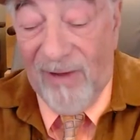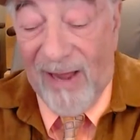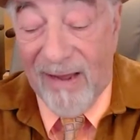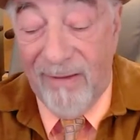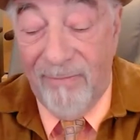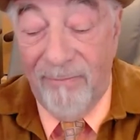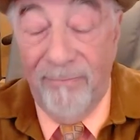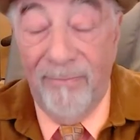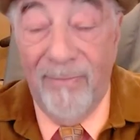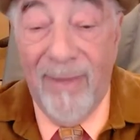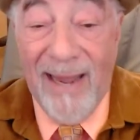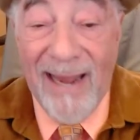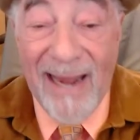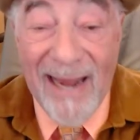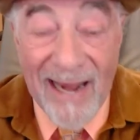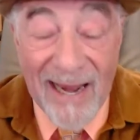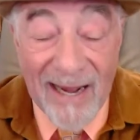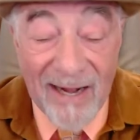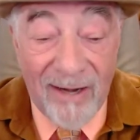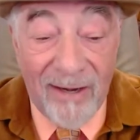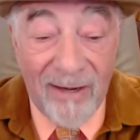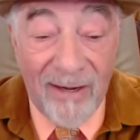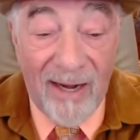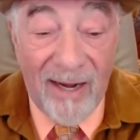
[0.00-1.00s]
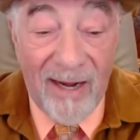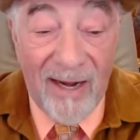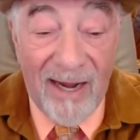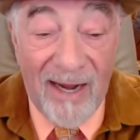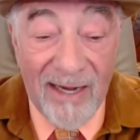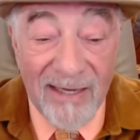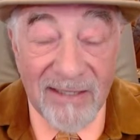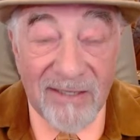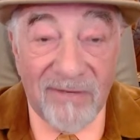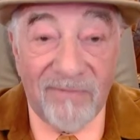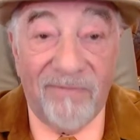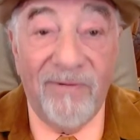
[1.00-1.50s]
a man
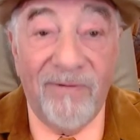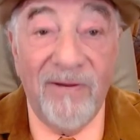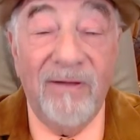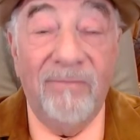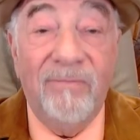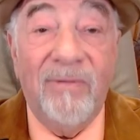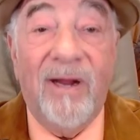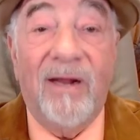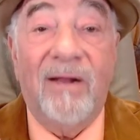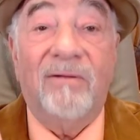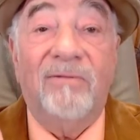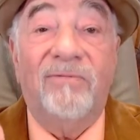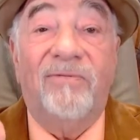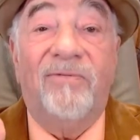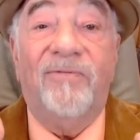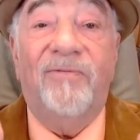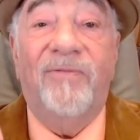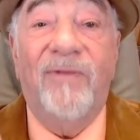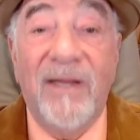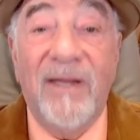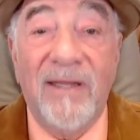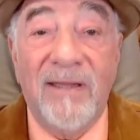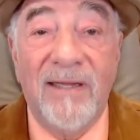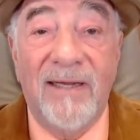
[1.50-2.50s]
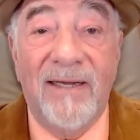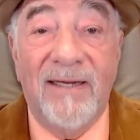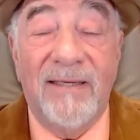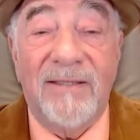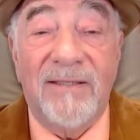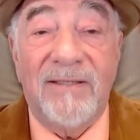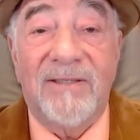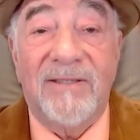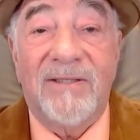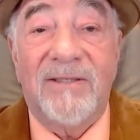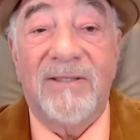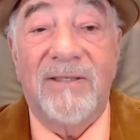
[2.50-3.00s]
has female
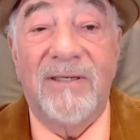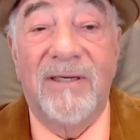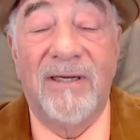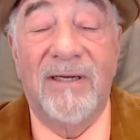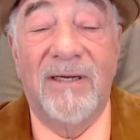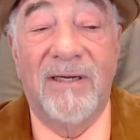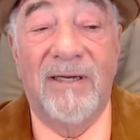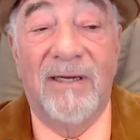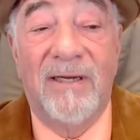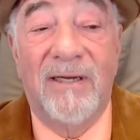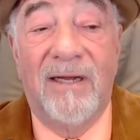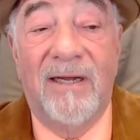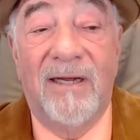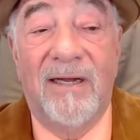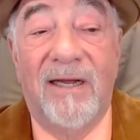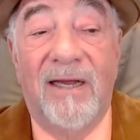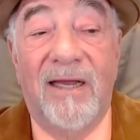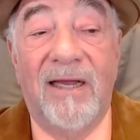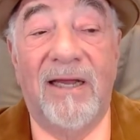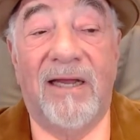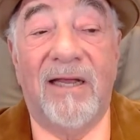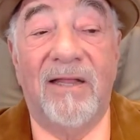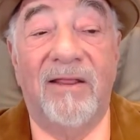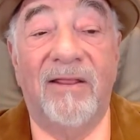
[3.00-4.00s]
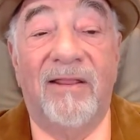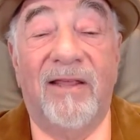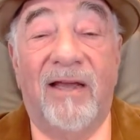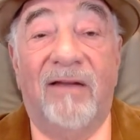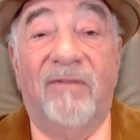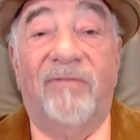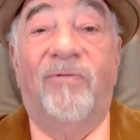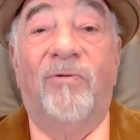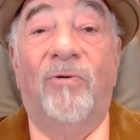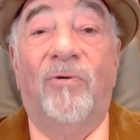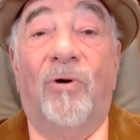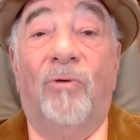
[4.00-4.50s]
feelings, he can
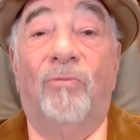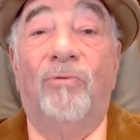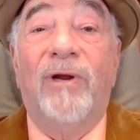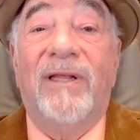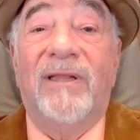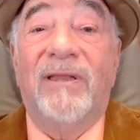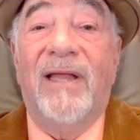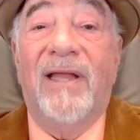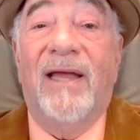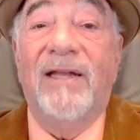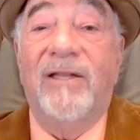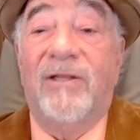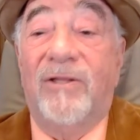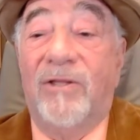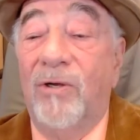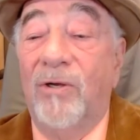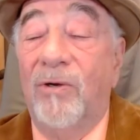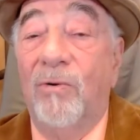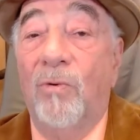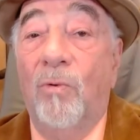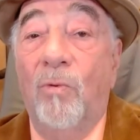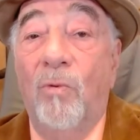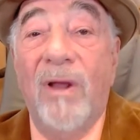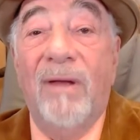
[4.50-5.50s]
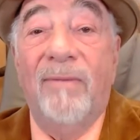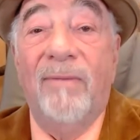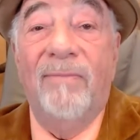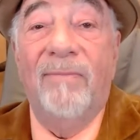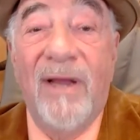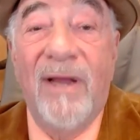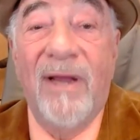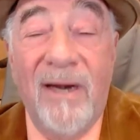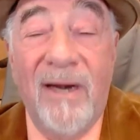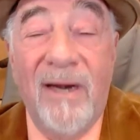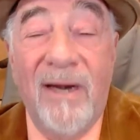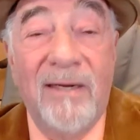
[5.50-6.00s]
therefore relate to
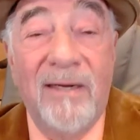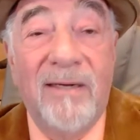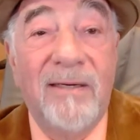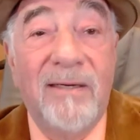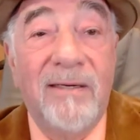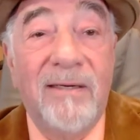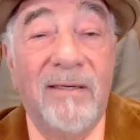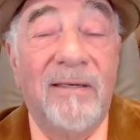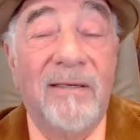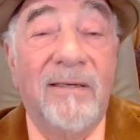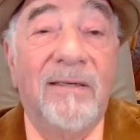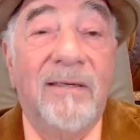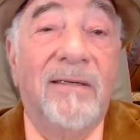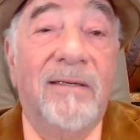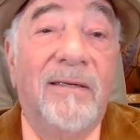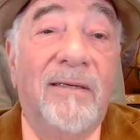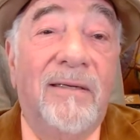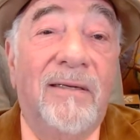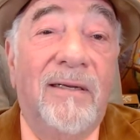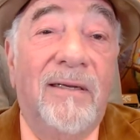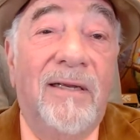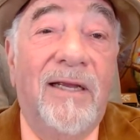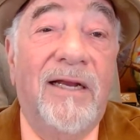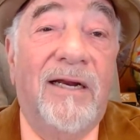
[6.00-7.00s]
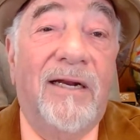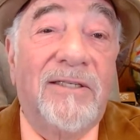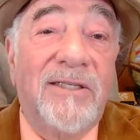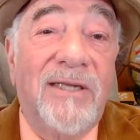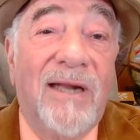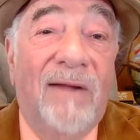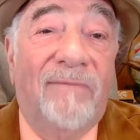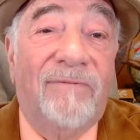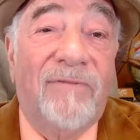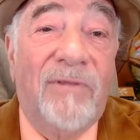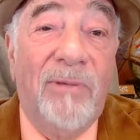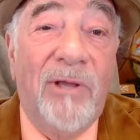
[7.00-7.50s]
women. He
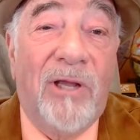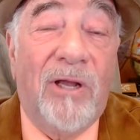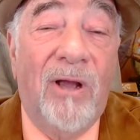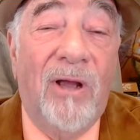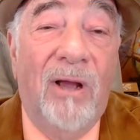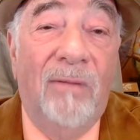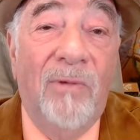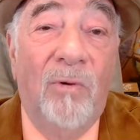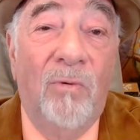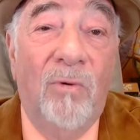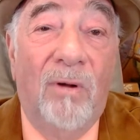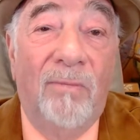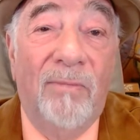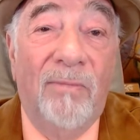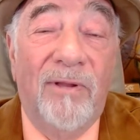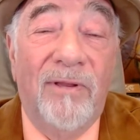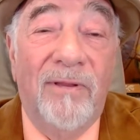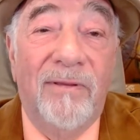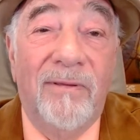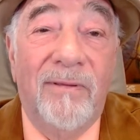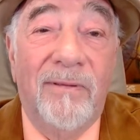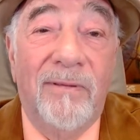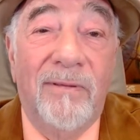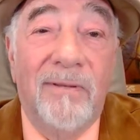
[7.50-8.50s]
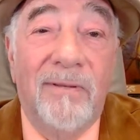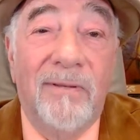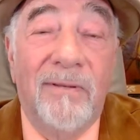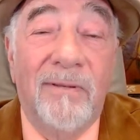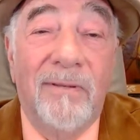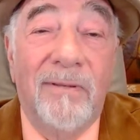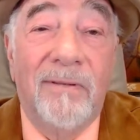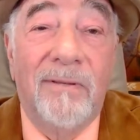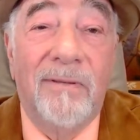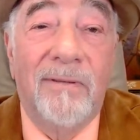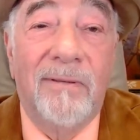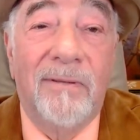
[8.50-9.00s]
doesn't have to become a woman.
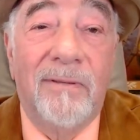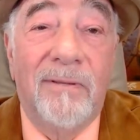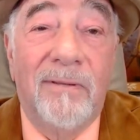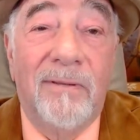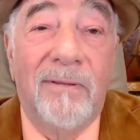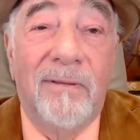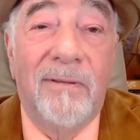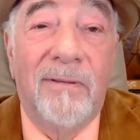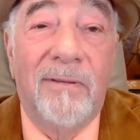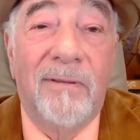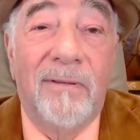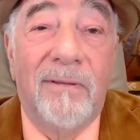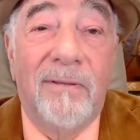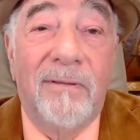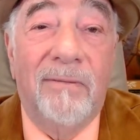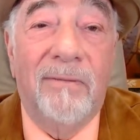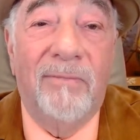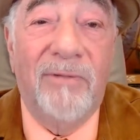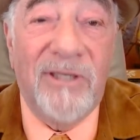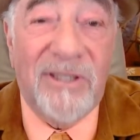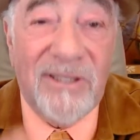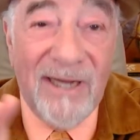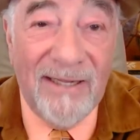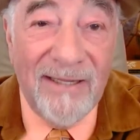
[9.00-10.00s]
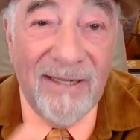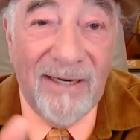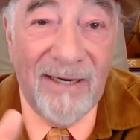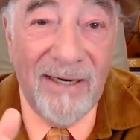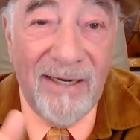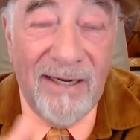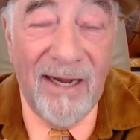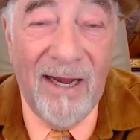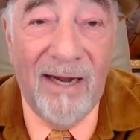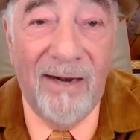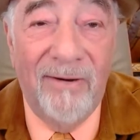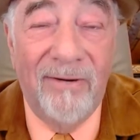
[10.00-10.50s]
Let me say that
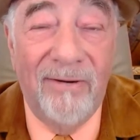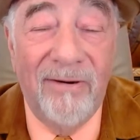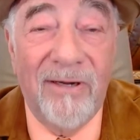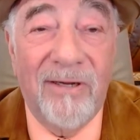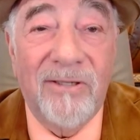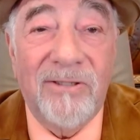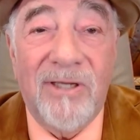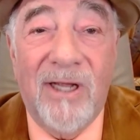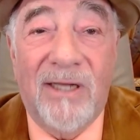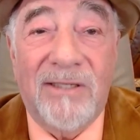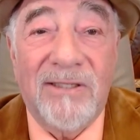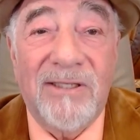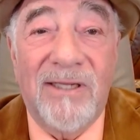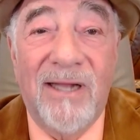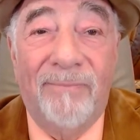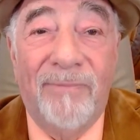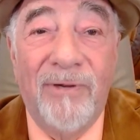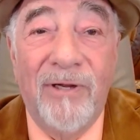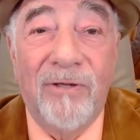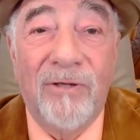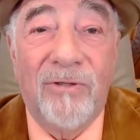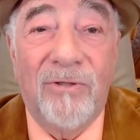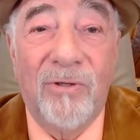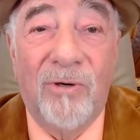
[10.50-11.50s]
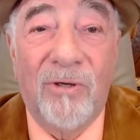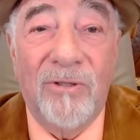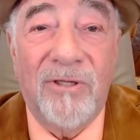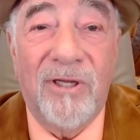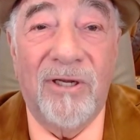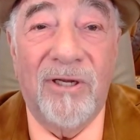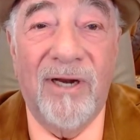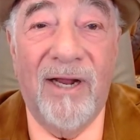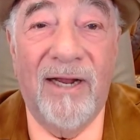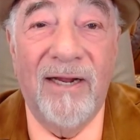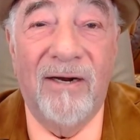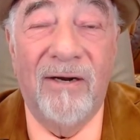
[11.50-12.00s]
again, because that's not being taught
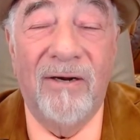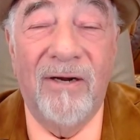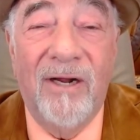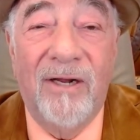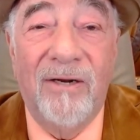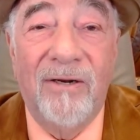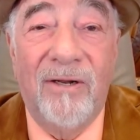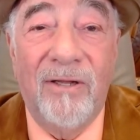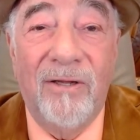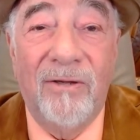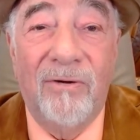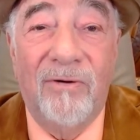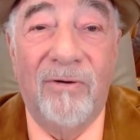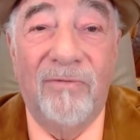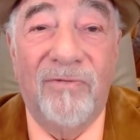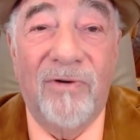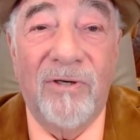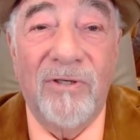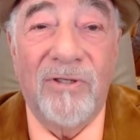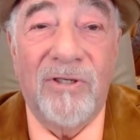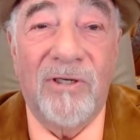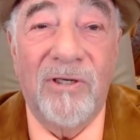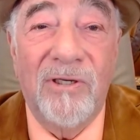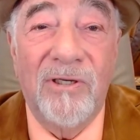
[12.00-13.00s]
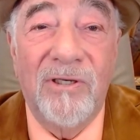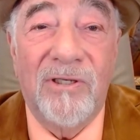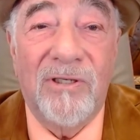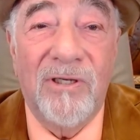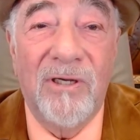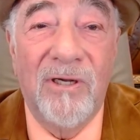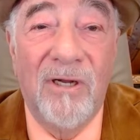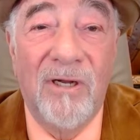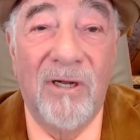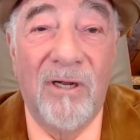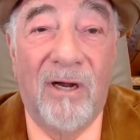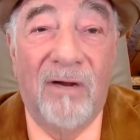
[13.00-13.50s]
today in, in the universities
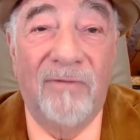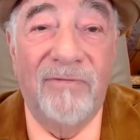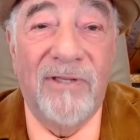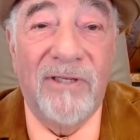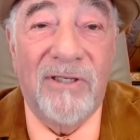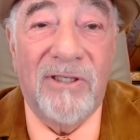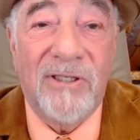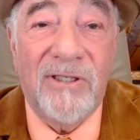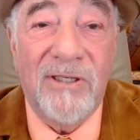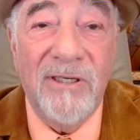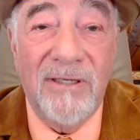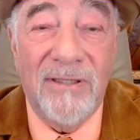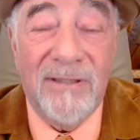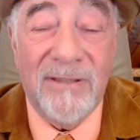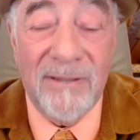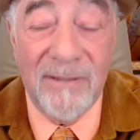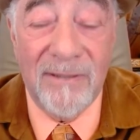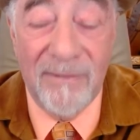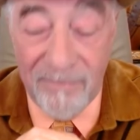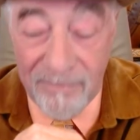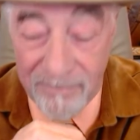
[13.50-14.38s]
of deceit.